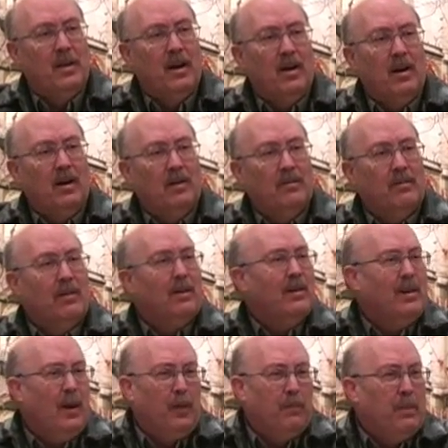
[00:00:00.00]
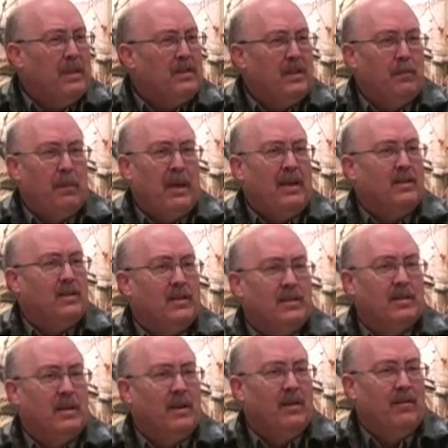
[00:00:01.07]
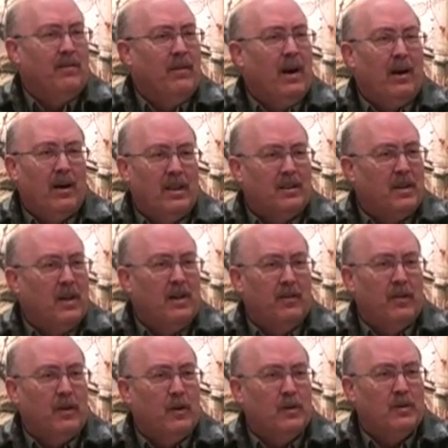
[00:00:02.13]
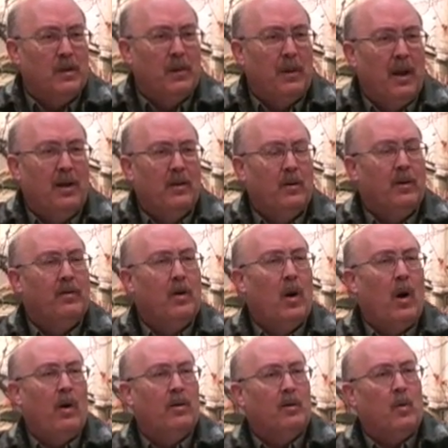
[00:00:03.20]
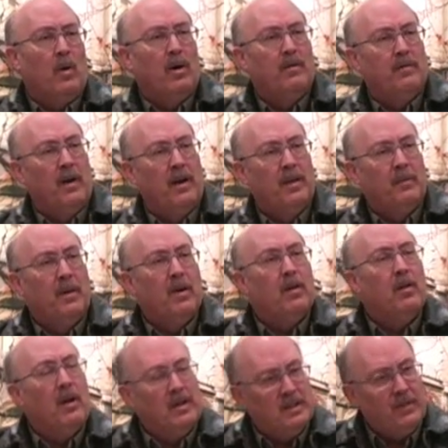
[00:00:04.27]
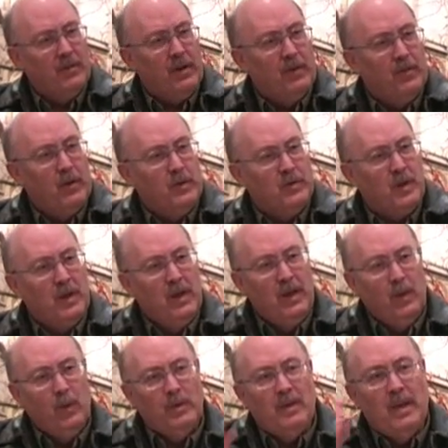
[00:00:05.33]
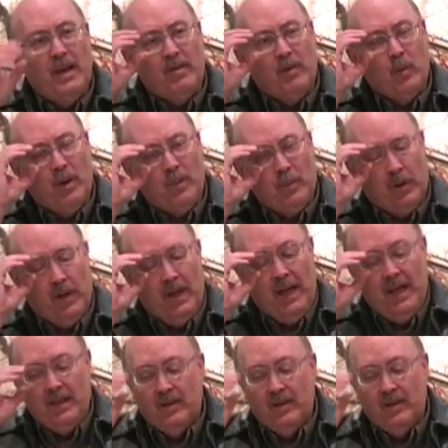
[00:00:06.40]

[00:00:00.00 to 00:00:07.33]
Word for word: There are you know, bits and pieces in various interviews. I mean, I don't even know how I quantify them. There are lots of interviews with David Whitmer.